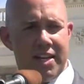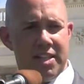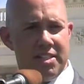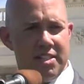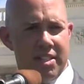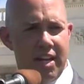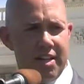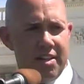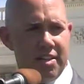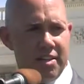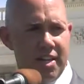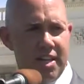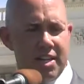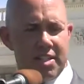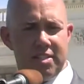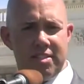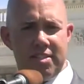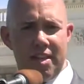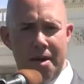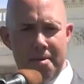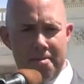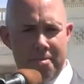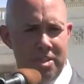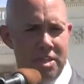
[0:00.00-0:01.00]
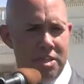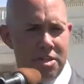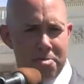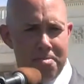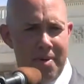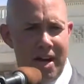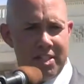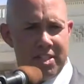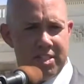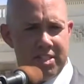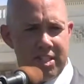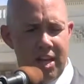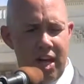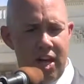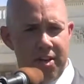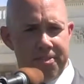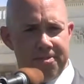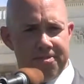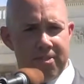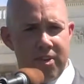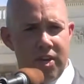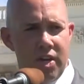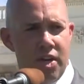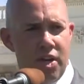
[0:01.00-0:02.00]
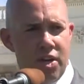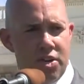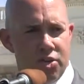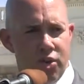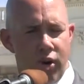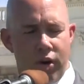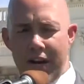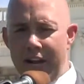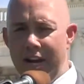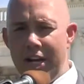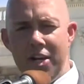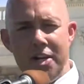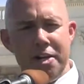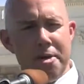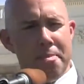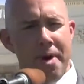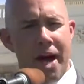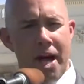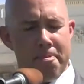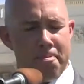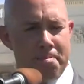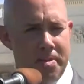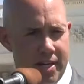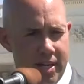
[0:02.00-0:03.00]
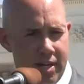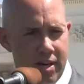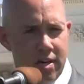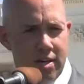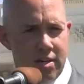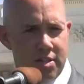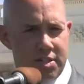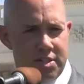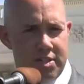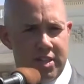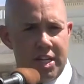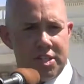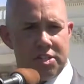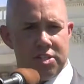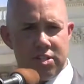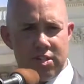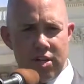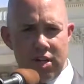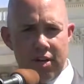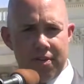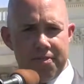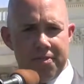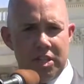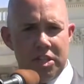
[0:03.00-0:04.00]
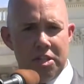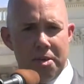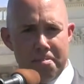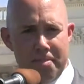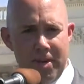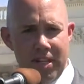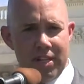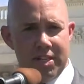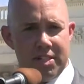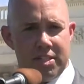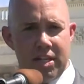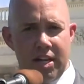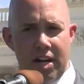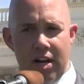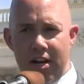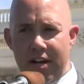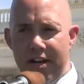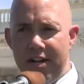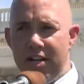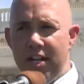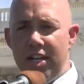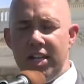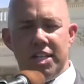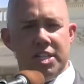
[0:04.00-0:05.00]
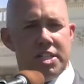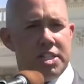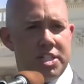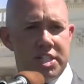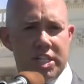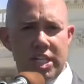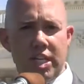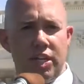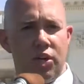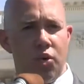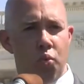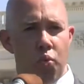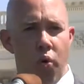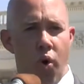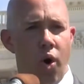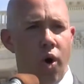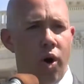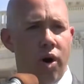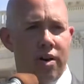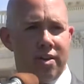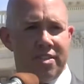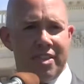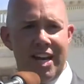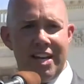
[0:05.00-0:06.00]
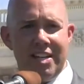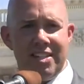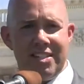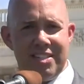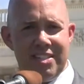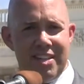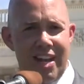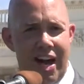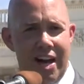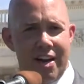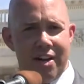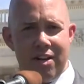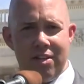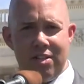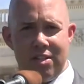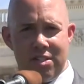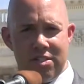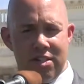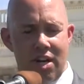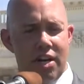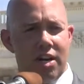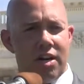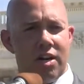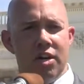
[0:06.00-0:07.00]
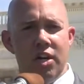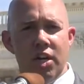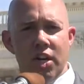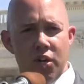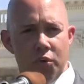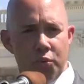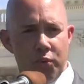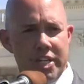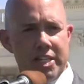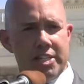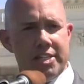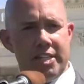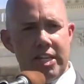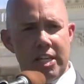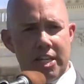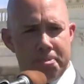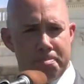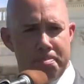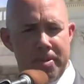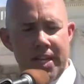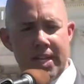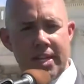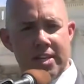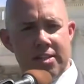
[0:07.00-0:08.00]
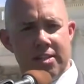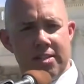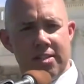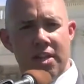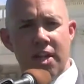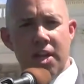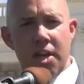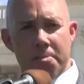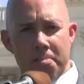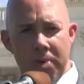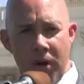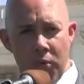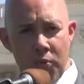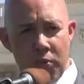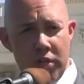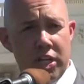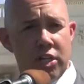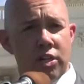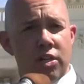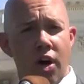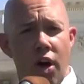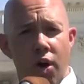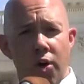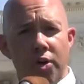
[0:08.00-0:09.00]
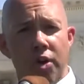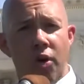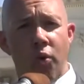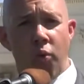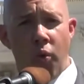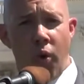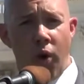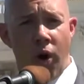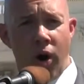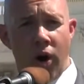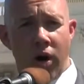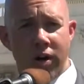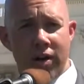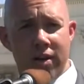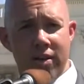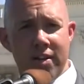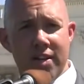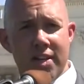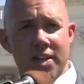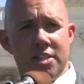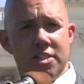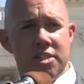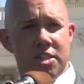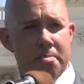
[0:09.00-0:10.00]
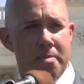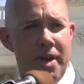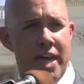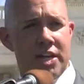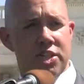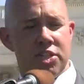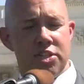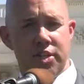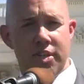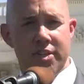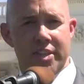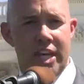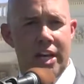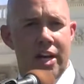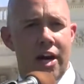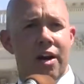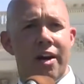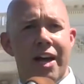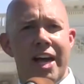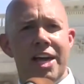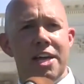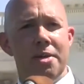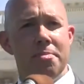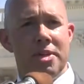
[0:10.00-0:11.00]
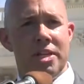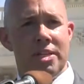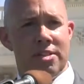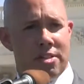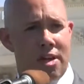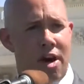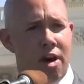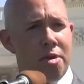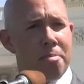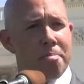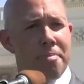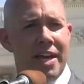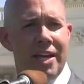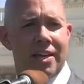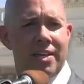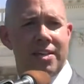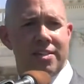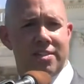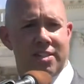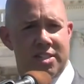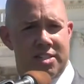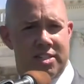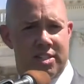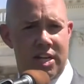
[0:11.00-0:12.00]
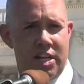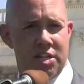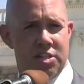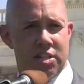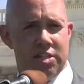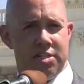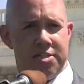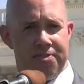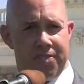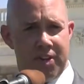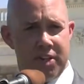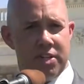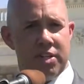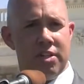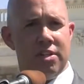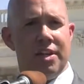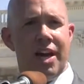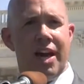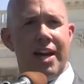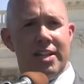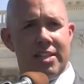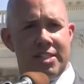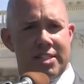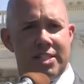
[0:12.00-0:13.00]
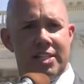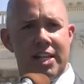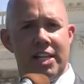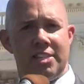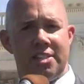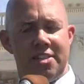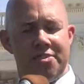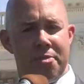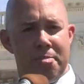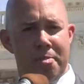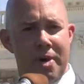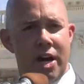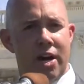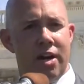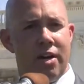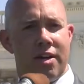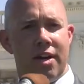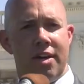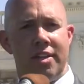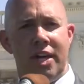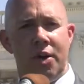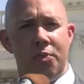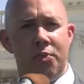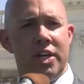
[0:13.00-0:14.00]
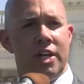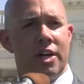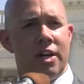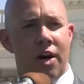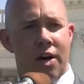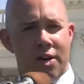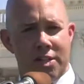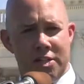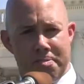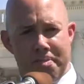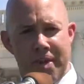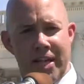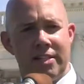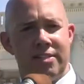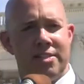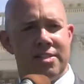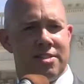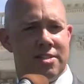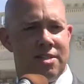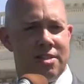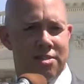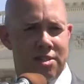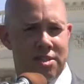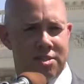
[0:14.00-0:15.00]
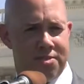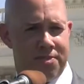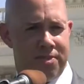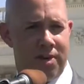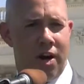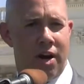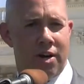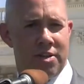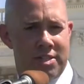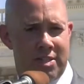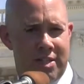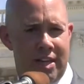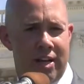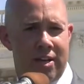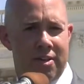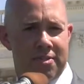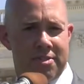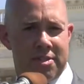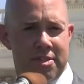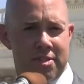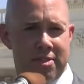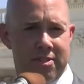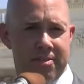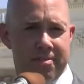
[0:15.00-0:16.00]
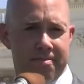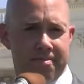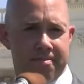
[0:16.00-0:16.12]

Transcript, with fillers: I can tell you this that neither myself nor any of my peers that served in the military seek war. That is not our desire. We seek peace, but we go to war to make sure that our enemies aren't making decisions for the United States of America, that we can always make decisions for ourselves.